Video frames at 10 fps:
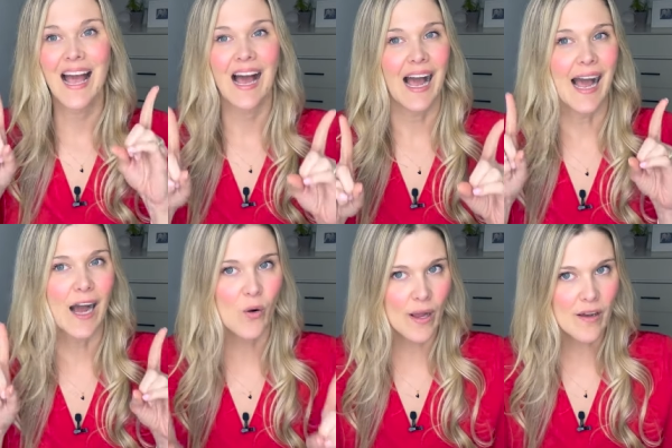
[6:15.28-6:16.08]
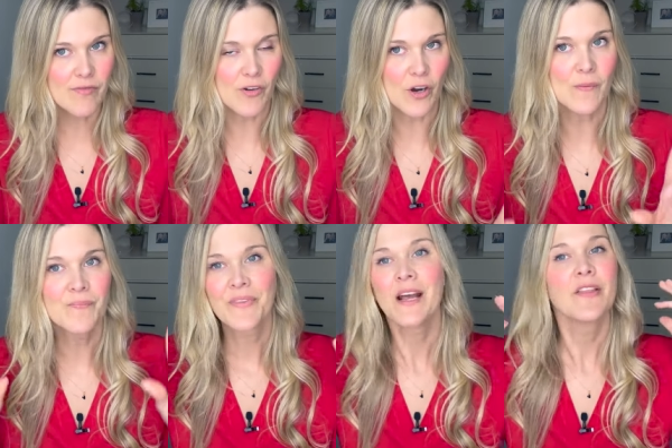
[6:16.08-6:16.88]
However,
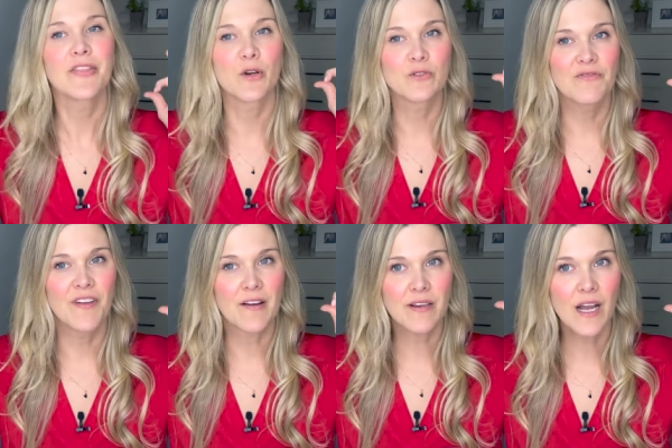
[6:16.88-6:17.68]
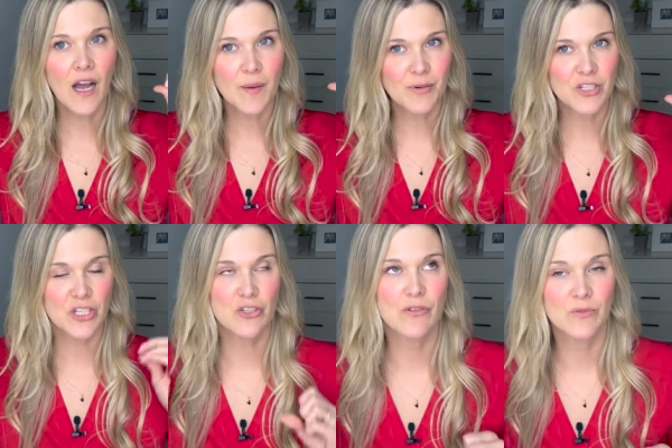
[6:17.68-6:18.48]
those very high
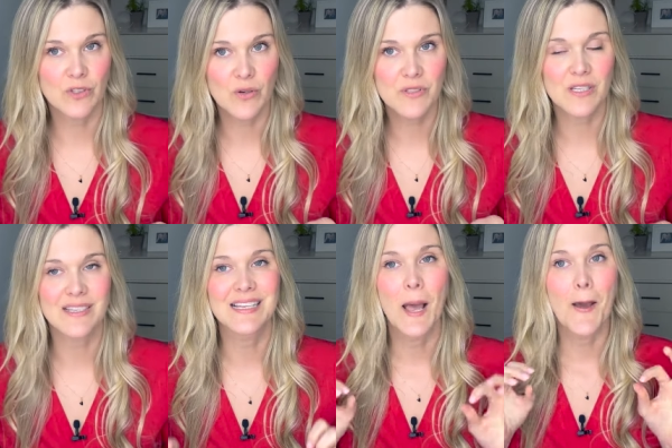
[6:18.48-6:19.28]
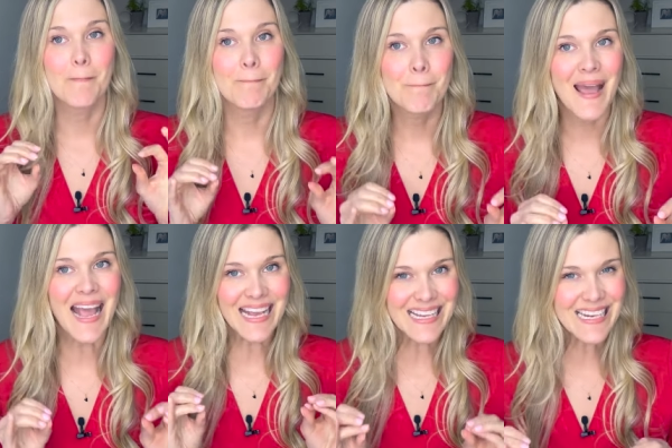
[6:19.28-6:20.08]
progesterone doses
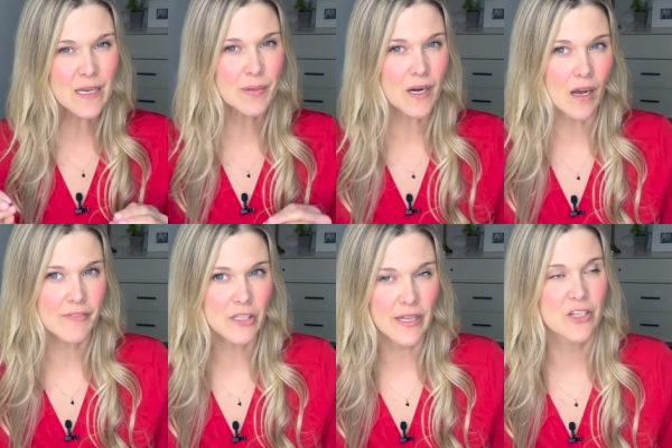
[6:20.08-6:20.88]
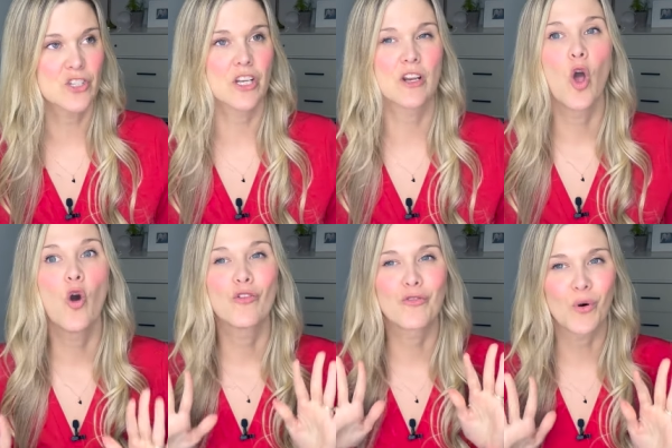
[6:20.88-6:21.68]
may inhibit ovulation
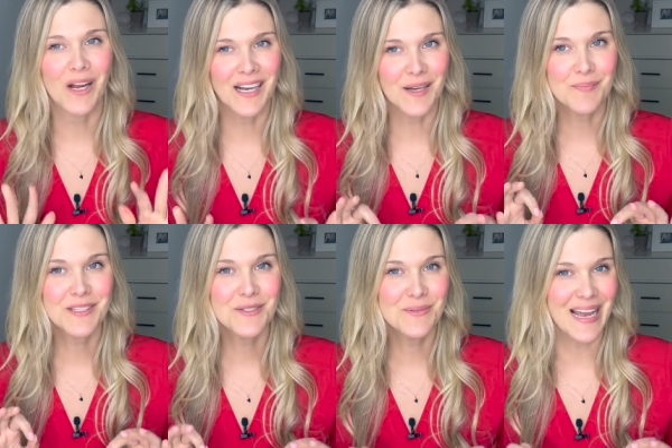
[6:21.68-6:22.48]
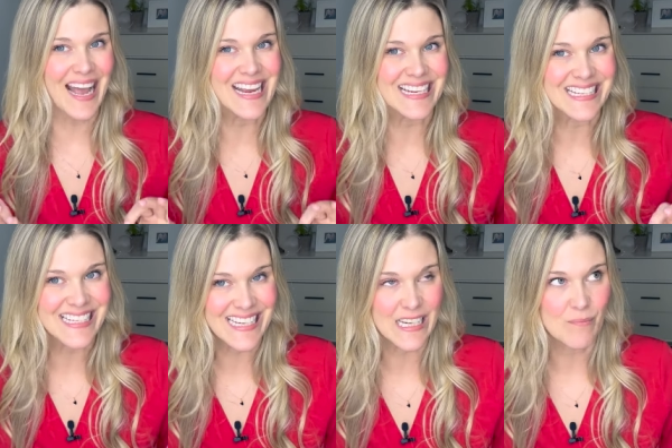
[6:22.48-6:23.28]
for up to
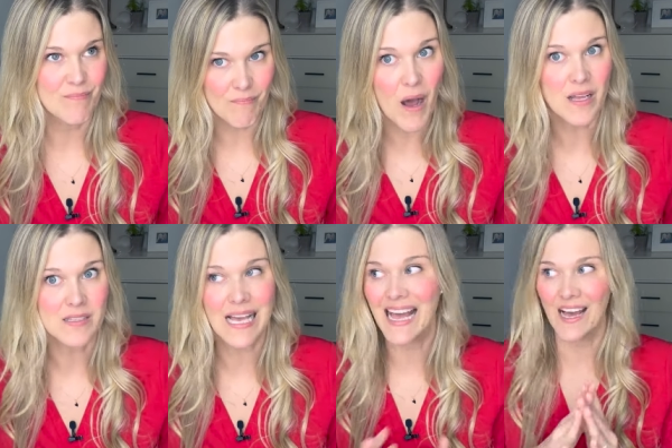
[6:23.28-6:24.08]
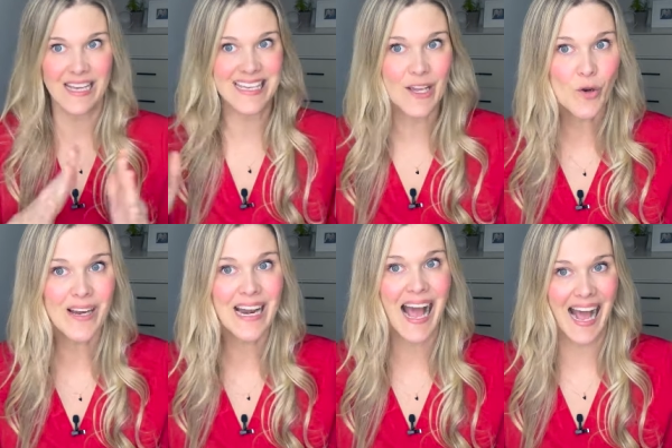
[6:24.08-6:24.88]
18 months, a year
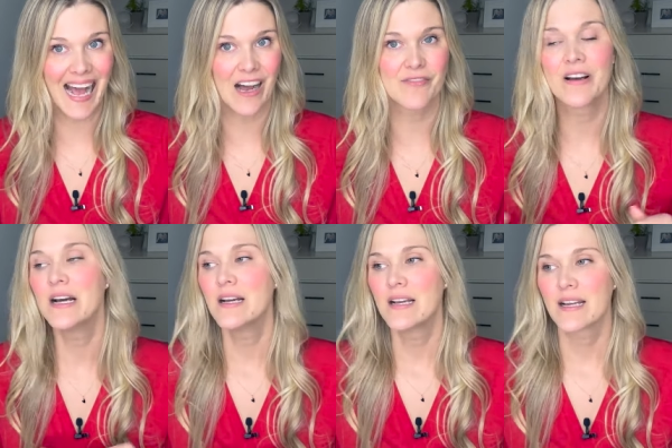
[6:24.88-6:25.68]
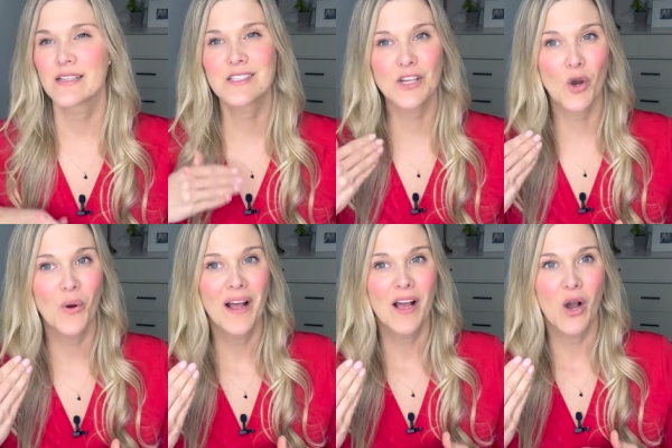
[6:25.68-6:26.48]
and a half. And
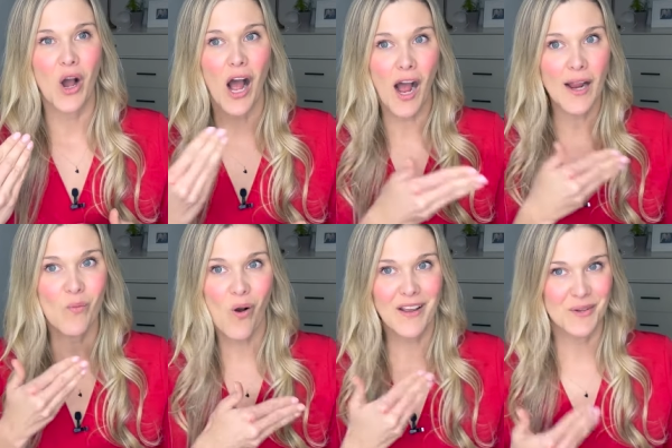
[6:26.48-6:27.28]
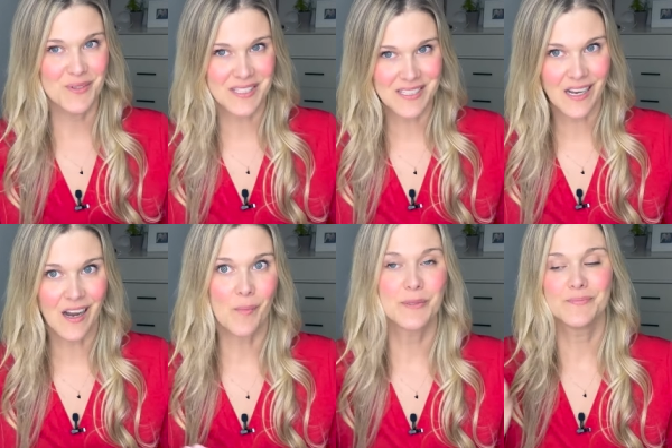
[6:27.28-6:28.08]
so, I want you to stop